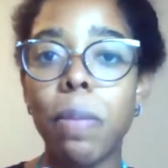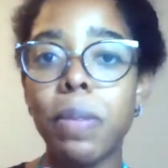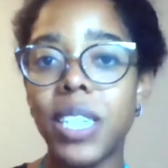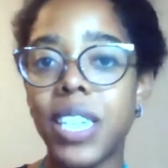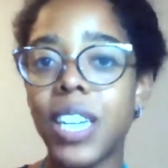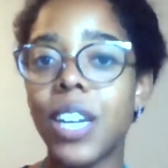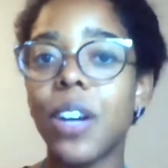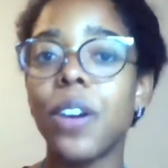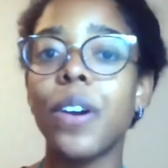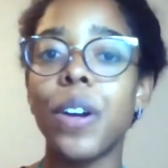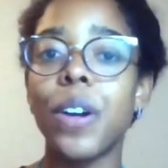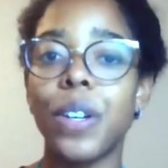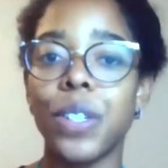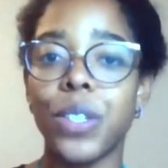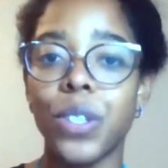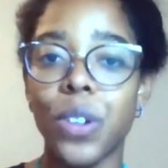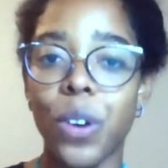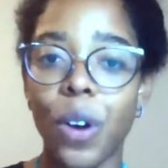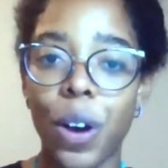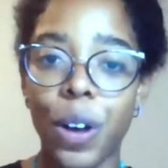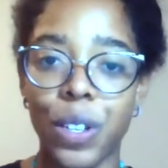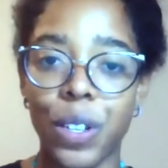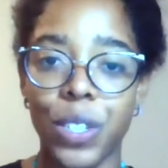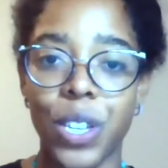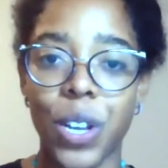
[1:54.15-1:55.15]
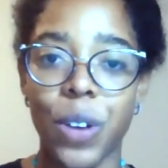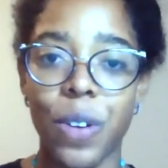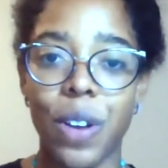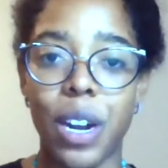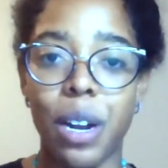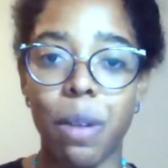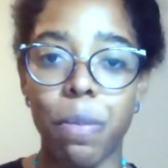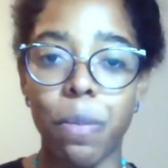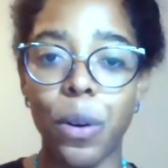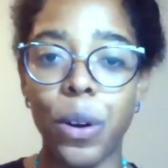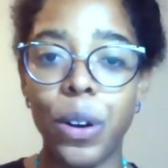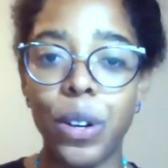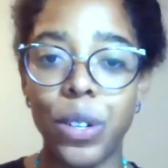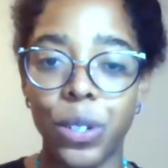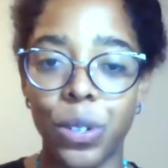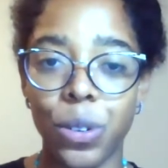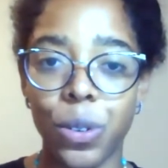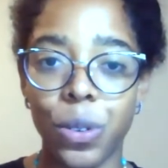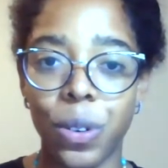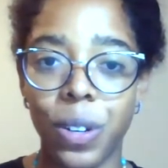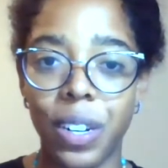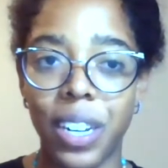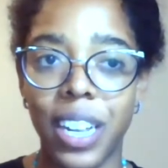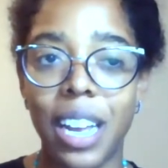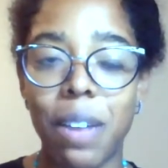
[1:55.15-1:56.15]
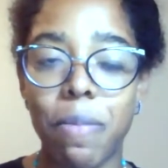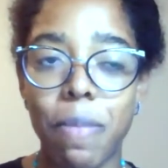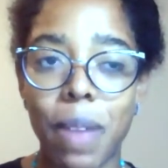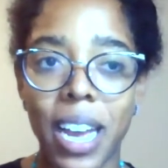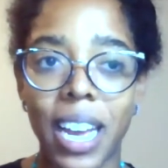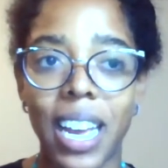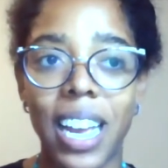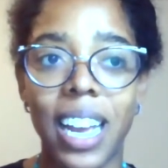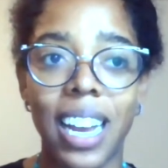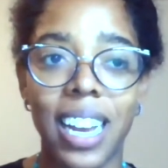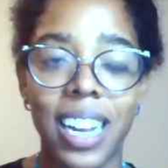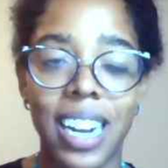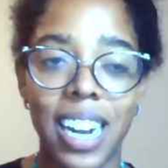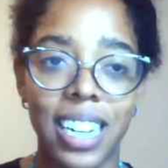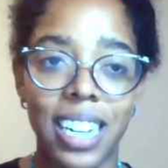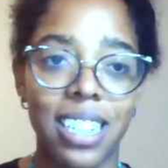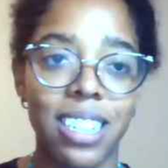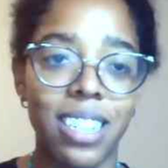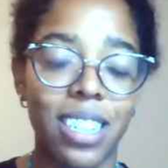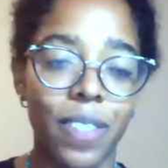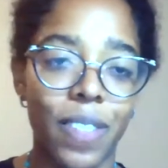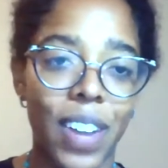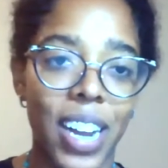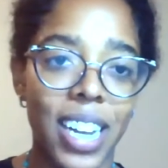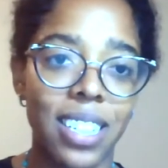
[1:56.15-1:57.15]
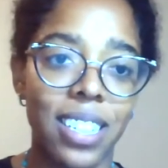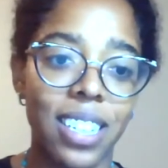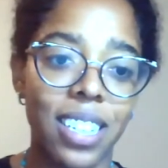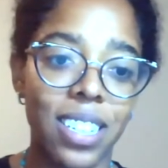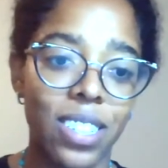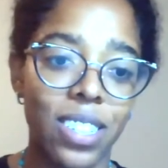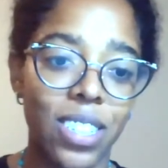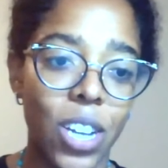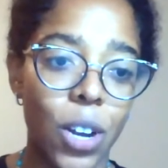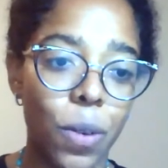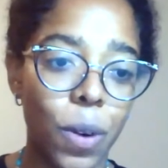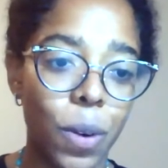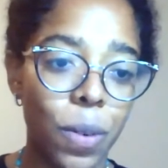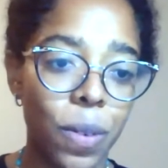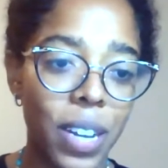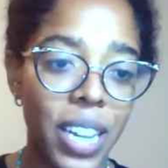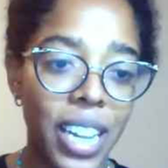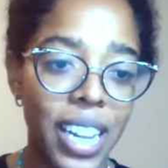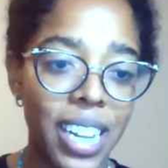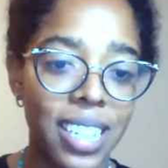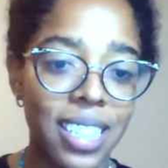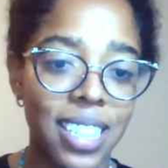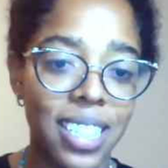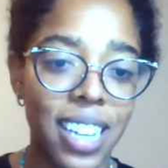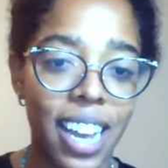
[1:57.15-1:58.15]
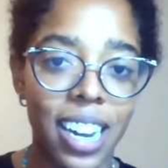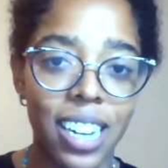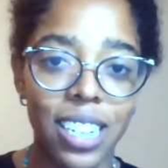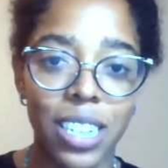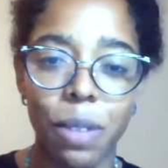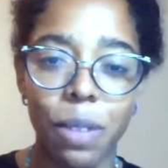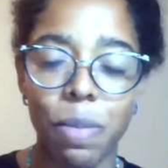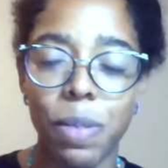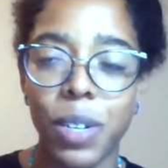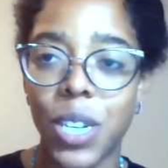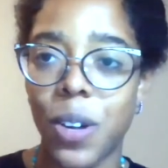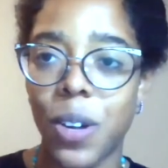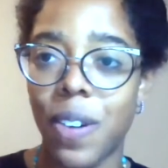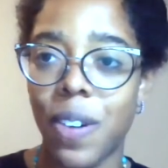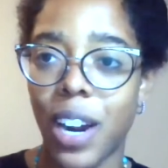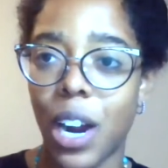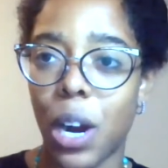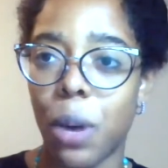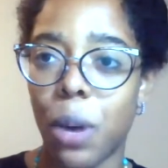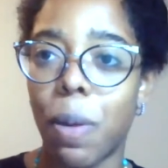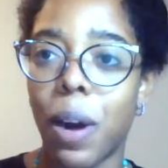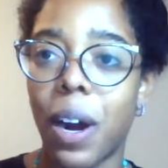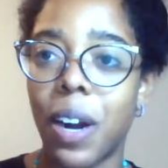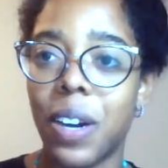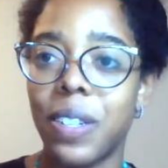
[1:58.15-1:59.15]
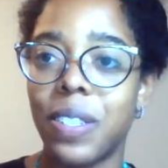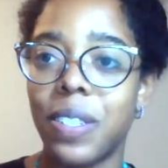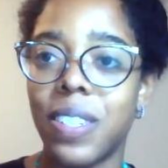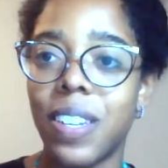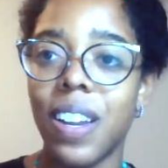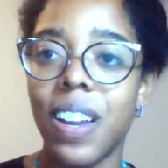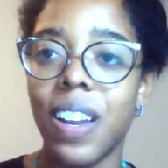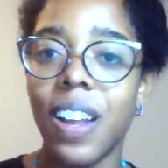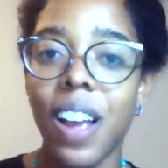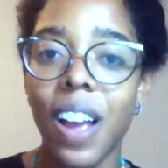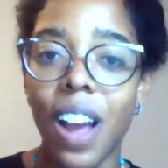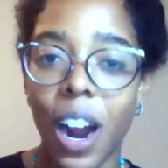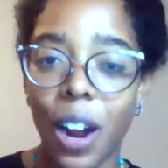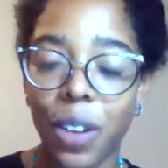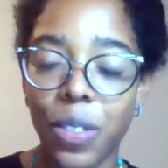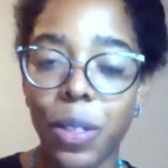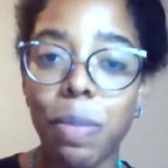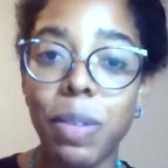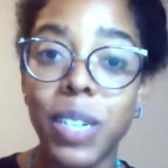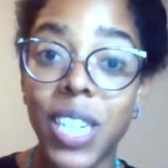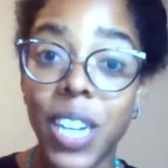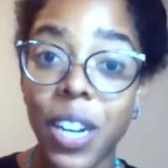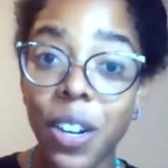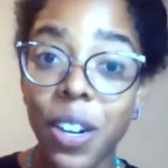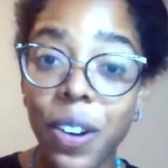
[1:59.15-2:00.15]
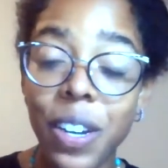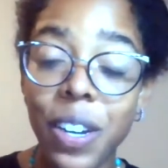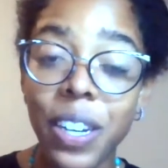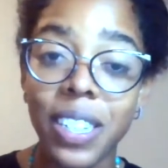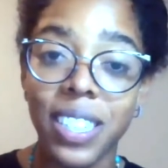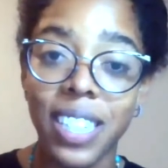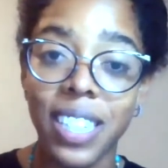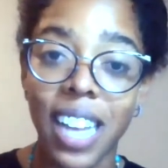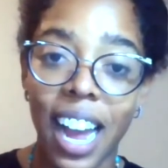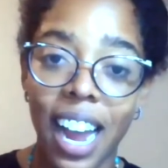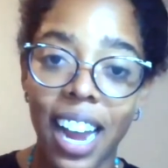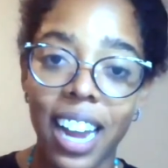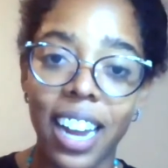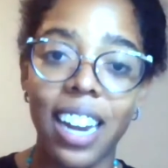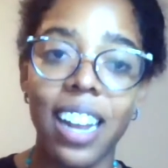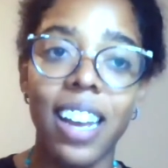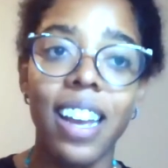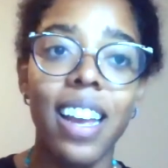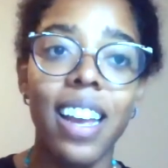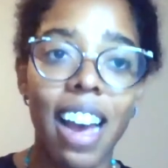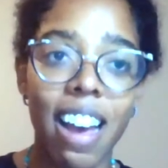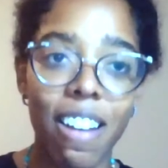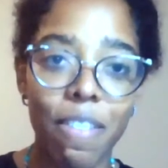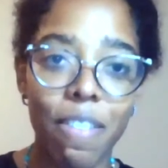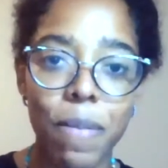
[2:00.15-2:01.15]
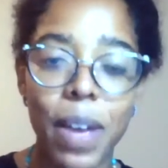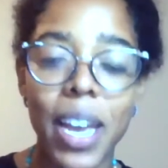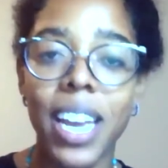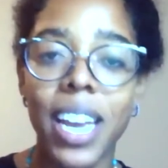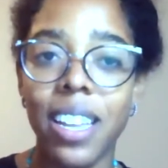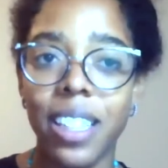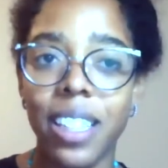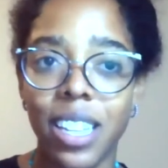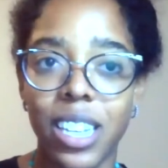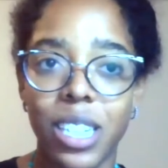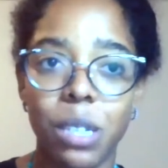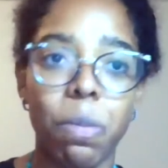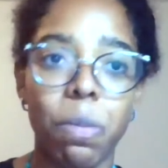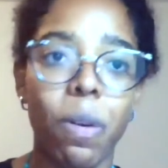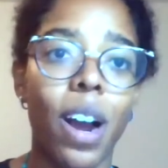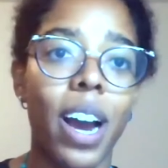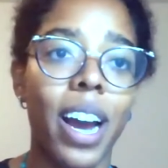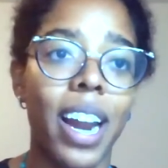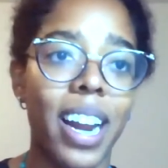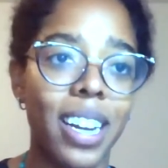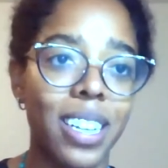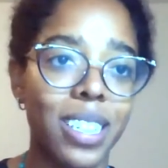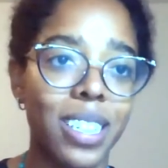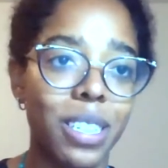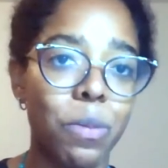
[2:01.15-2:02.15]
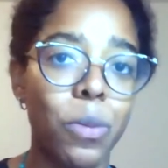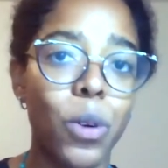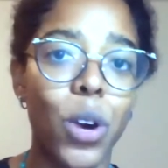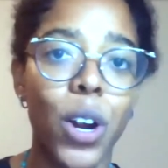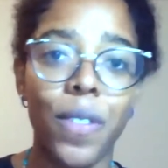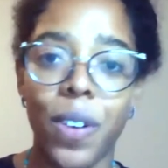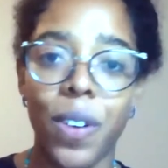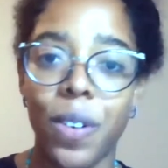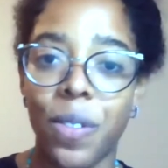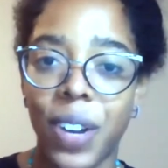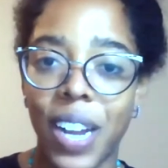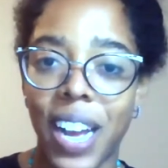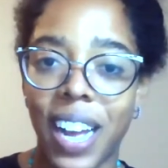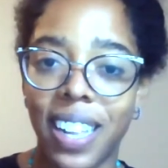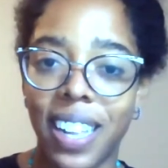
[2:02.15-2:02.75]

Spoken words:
Our materials are also an important tool in making connected devices. So we're really excited to be doing our part on the material side of making these products more